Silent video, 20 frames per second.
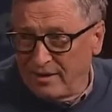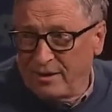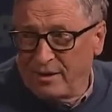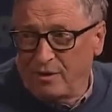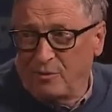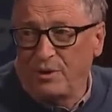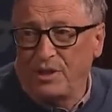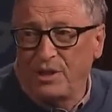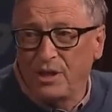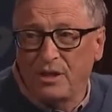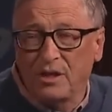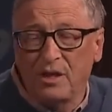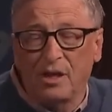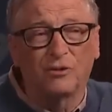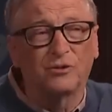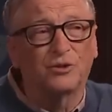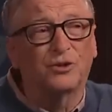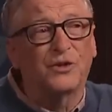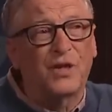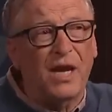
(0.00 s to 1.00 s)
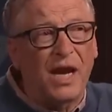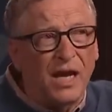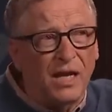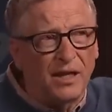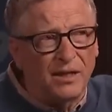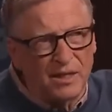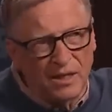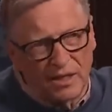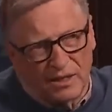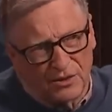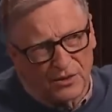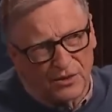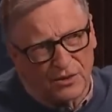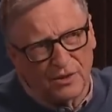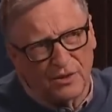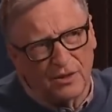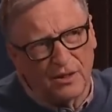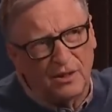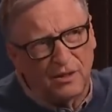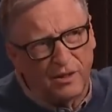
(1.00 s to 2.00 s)
We didn't understand that
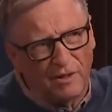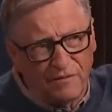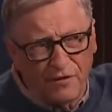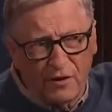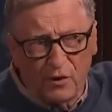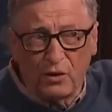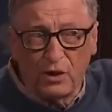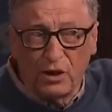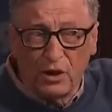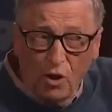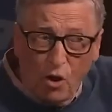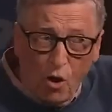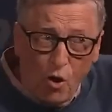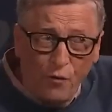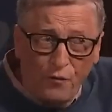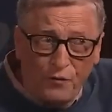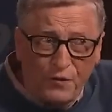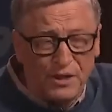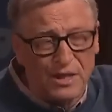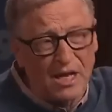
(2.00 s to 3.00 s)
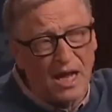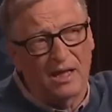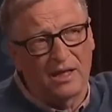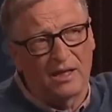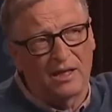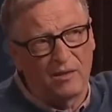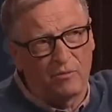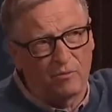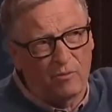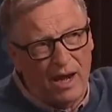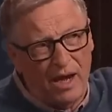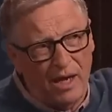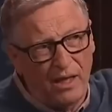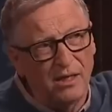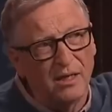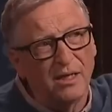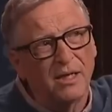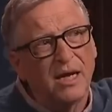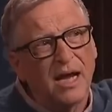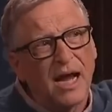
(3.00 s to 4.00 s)
it's a fairly low fatality
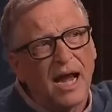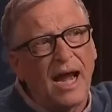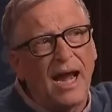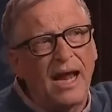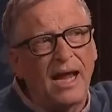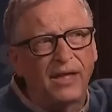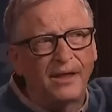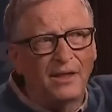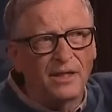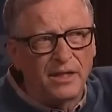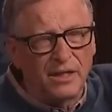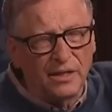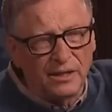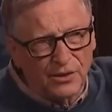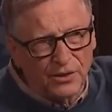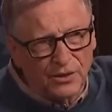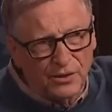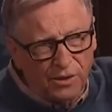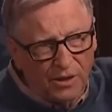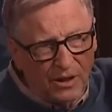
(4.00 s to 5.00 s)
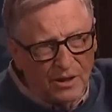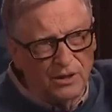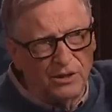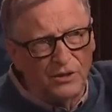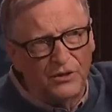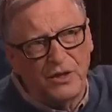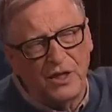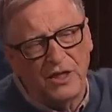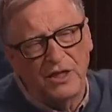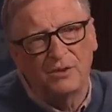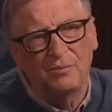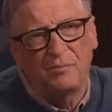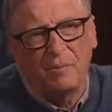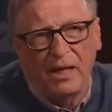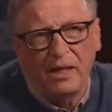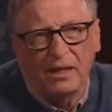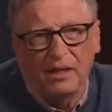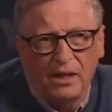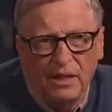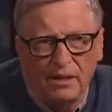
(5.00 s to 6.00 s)
rate and that it's a disease
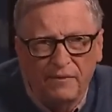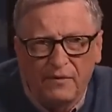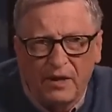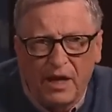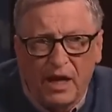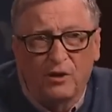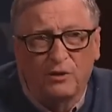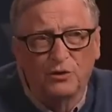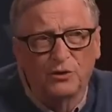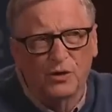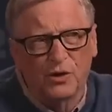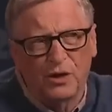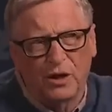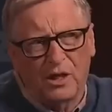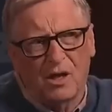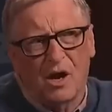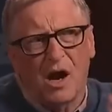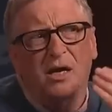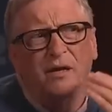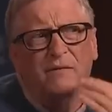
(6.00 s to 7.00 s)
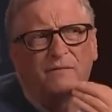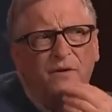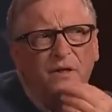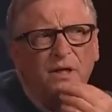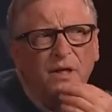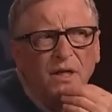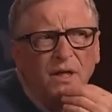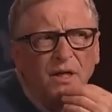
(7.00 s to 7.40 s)
mainly of the elderly, kind of